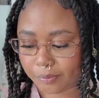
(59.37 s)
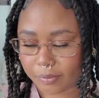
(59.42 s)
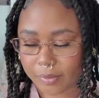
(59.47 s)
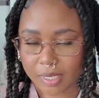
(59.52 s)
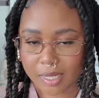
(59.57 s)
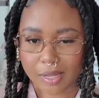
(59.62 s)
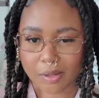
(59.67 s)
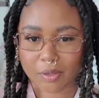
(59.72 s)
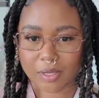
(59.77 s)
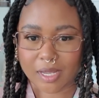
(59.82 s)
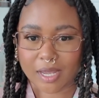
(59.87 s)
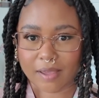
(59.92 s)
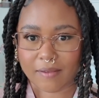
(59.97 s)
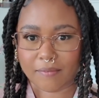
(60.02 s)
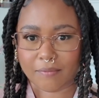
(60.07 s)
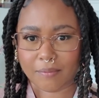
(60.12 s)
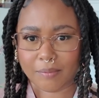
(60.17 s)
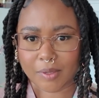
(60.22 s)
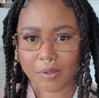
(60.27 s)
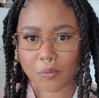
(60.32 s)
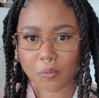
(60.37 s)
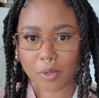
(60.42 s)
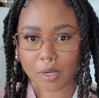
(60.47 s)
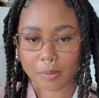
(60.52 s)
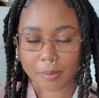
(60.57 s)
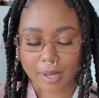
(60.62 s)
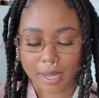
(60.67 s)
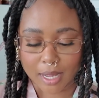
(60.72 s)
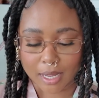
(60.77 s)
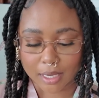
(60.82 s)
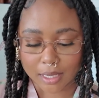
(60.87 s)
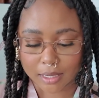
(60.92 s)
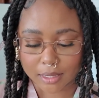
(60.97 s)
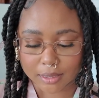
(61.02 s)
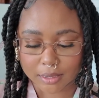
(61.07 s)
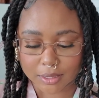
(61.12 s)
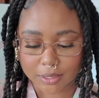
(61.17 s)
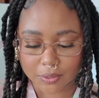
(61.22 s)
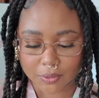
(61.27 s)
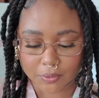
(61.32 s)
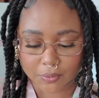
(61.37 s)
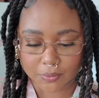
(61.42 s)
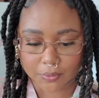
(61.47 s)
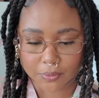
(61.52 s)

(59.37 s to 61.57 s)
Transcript: They only gave me one pack, so